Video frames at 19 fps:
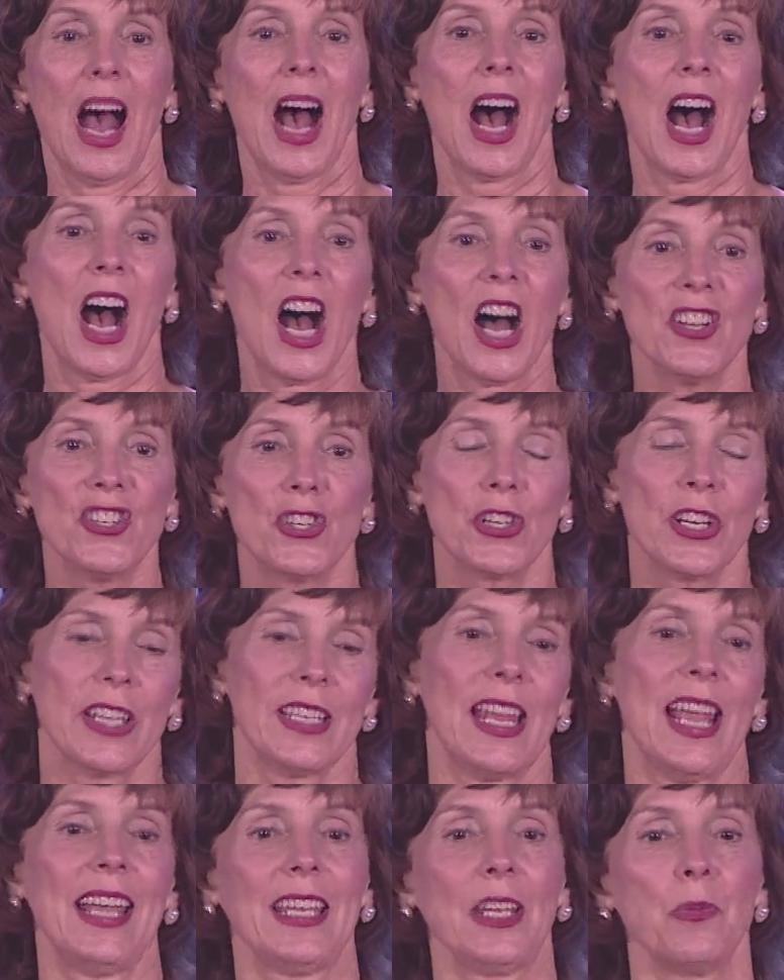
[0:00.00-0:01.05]

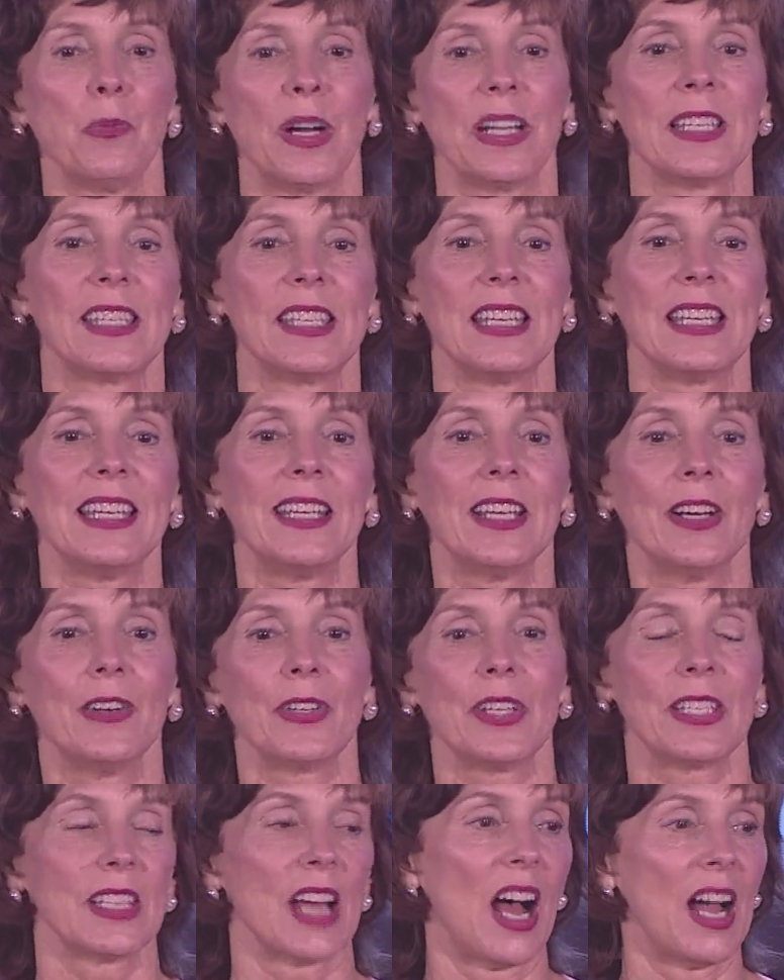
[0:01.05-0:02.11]
181
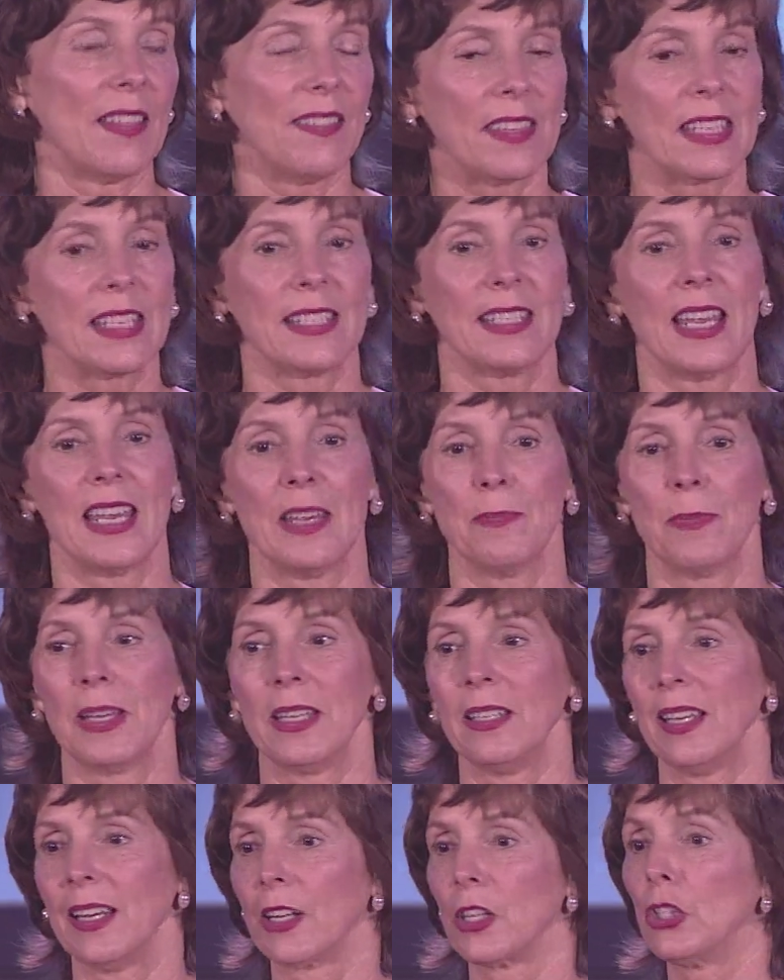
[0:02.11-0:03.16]
CEOs signed the
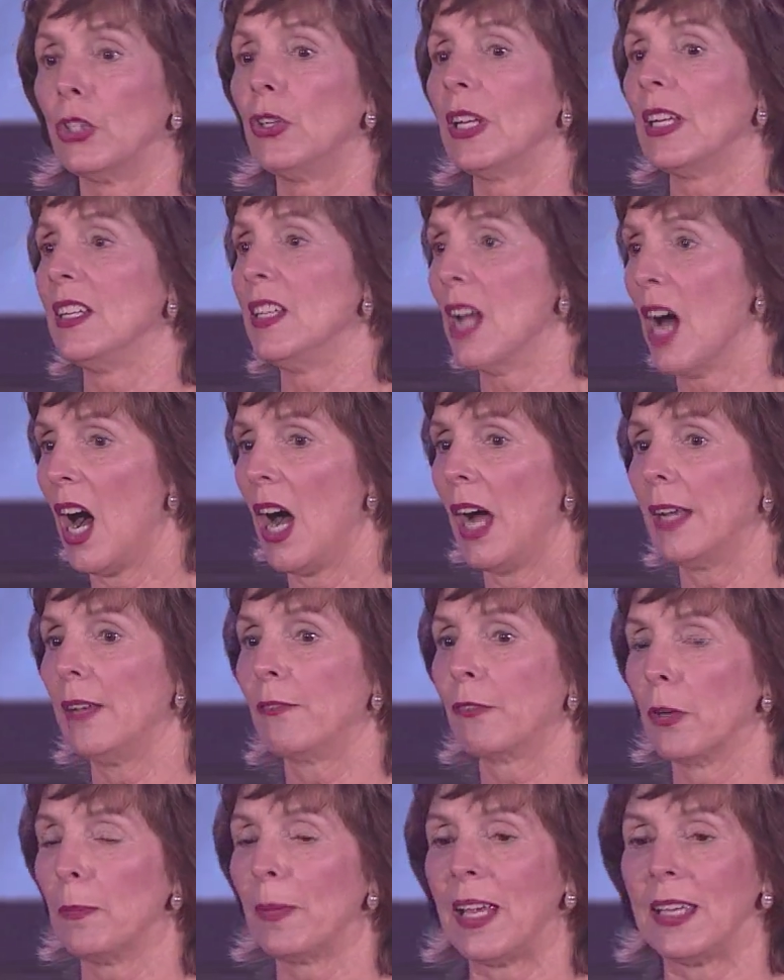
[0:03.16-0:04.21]
statement, including 9
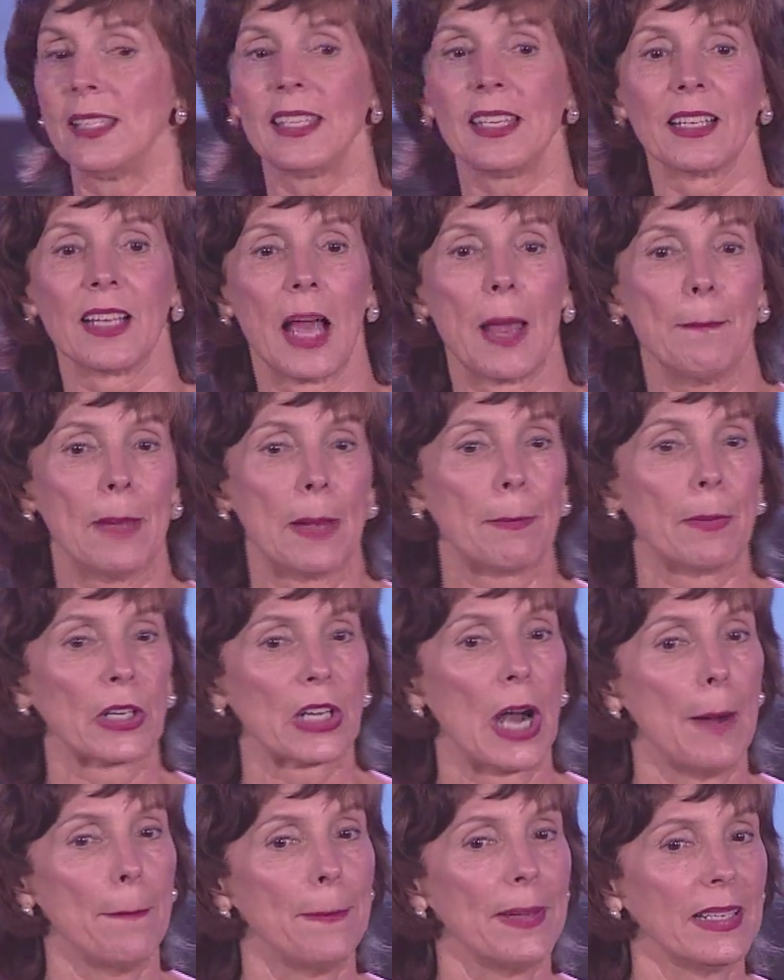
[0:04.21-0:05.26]
from ACLI member
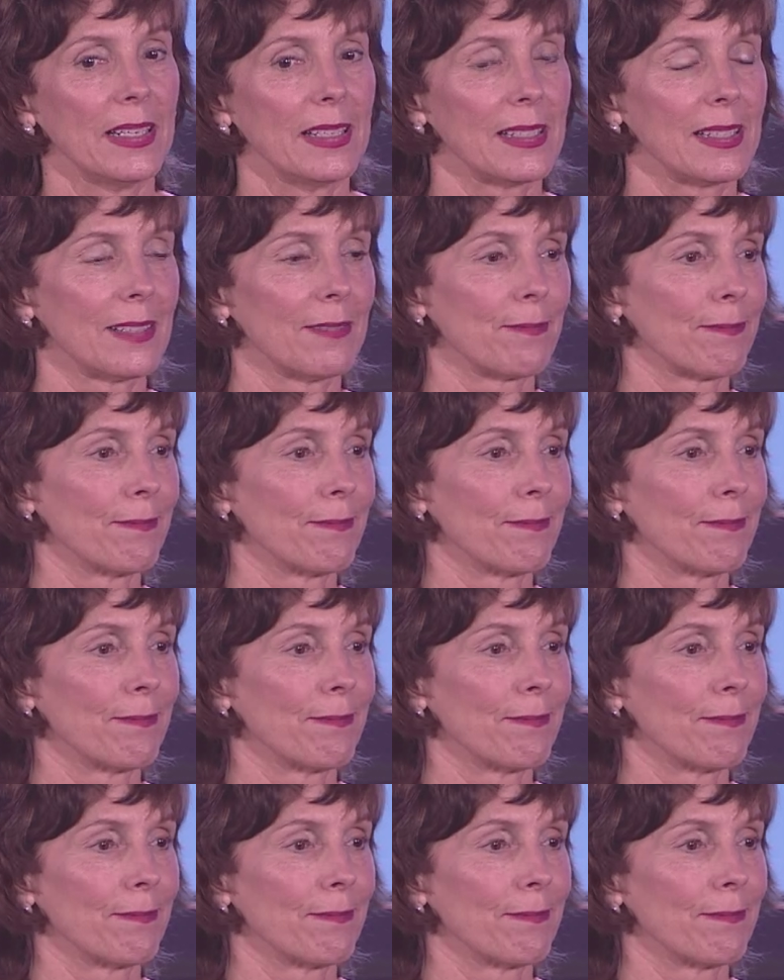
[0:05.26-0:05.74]
companies.